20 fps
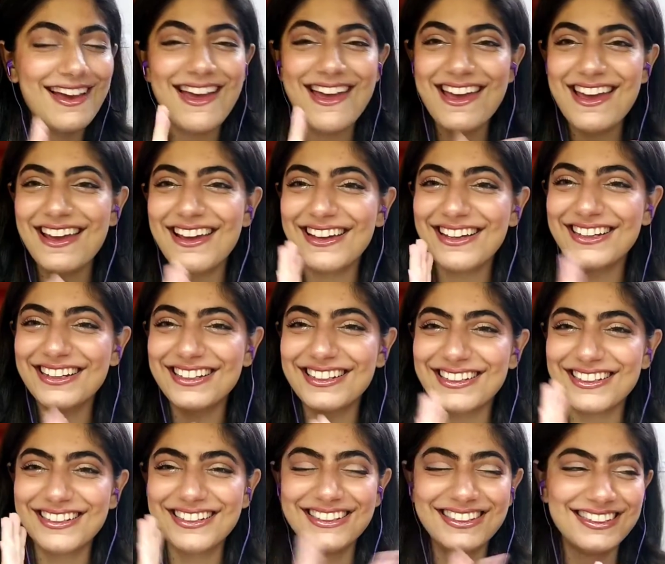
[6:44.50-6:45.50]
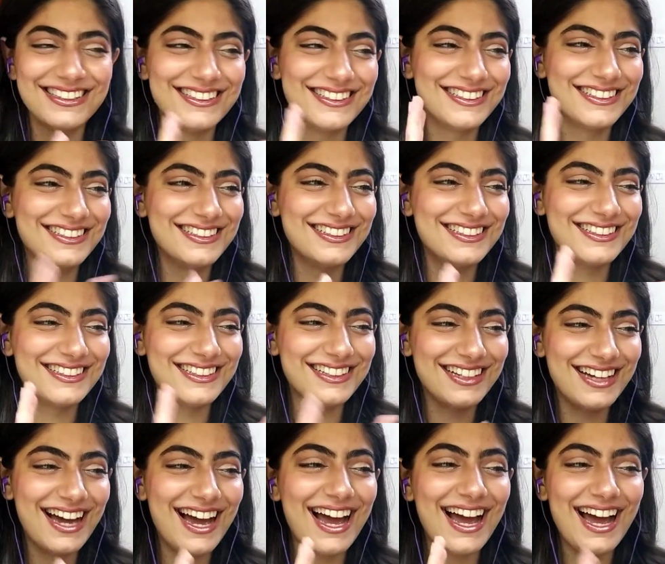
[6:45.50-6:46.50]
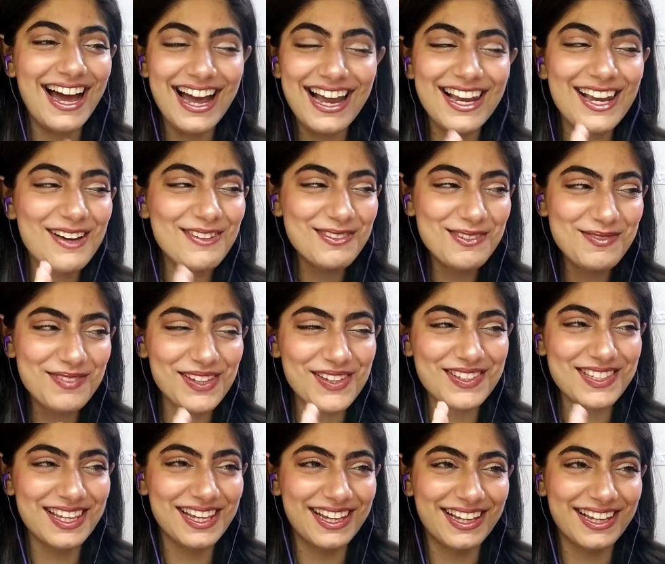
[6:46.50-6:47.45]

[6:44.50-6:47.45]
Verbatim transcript: Hey! I love the